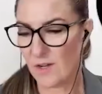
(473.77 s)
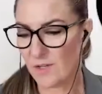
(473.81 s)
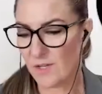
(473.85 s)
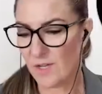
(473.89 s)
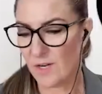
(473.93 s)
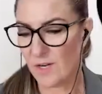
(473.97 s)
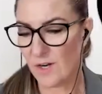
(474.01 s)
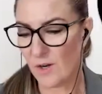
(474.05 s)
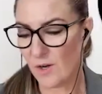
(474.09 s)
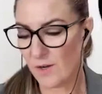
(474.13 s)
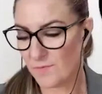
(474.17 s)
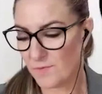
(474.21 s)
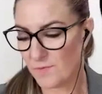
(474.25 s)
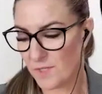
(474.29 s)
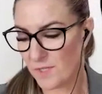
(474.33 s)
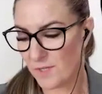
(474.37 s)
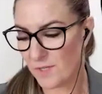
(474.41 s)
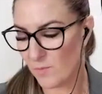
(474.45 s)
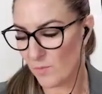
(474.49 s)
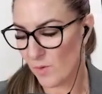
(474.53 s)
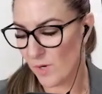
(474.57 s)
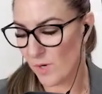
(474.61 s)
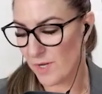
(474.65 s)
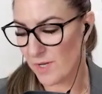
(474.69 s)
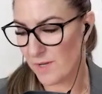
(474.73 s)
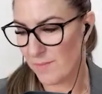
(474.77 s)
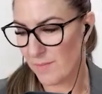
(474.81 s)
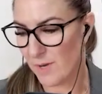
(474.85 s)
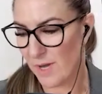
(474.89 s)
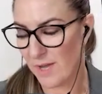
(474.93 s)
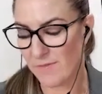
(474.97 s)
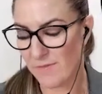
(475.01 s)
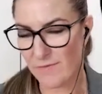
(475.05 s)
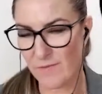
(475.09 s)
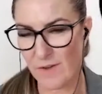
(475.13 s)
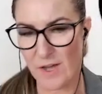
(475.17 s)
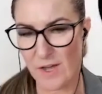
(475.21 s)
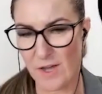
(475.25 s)
often what you might
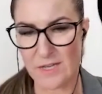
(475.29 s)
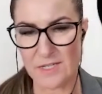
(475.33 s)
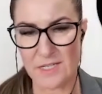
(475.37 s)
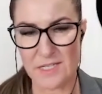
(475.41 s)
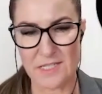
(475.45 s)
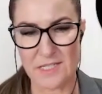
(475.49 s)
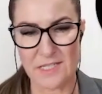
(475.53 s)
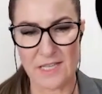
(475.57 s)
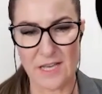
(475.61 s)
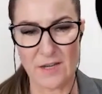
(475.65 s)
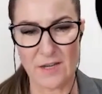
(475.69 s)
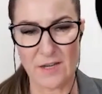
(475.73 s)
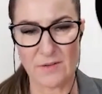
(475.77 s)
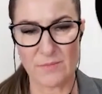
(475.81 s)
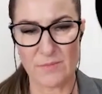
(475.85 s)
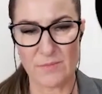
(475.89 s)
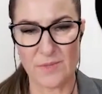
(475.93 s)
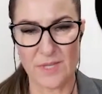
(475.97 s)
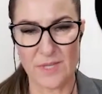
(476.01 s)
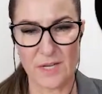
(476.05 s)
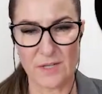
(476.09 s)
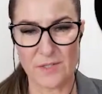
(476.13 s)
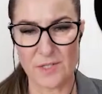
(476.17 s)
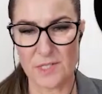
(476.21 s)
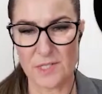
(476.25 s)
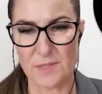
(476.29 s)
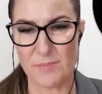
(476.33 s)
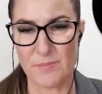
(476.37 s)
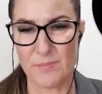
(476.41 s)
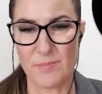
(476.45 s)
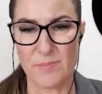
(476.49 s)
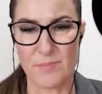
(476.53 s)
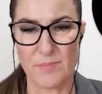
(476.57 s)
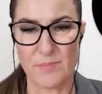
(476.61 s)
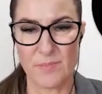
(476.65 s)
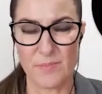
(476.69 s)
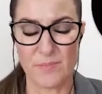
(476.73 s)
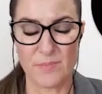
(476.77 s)
find is they'll just
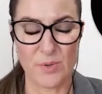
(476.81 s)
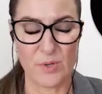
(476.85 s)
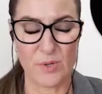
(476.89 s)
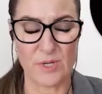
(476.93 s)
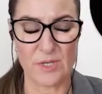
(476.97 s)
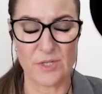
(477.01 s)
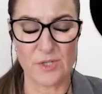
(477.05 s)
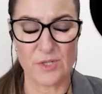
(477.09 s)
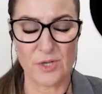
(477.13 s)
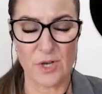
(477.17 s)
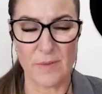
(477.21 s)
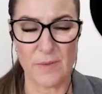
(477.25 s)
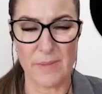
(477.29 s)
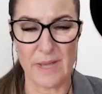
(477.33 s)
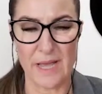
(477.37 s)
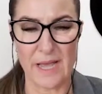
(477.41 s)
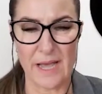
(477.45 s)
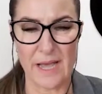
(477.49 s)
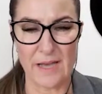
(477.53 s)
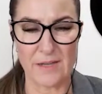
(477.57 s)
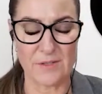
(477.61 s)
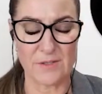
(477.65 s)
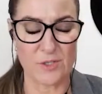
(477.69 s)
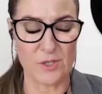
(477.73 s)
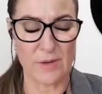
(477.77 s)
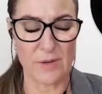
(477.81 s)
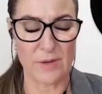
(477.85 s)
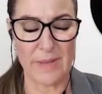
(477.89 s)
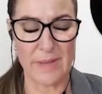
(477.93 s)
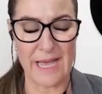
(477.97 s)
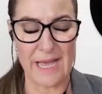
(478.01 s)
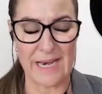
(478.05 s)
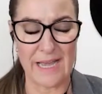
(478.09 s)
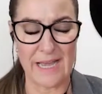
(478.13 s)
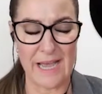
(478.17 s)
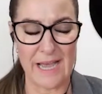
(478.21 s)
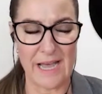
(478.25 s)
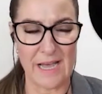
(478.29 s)
put a job ad
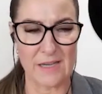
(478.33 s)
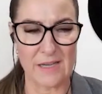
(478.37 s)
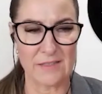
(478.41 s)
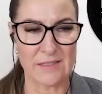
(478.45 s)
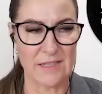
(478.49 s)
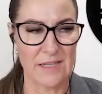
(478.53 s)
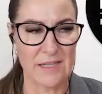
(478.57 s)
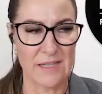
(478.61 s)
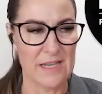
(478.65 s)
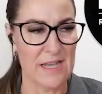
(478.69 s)
out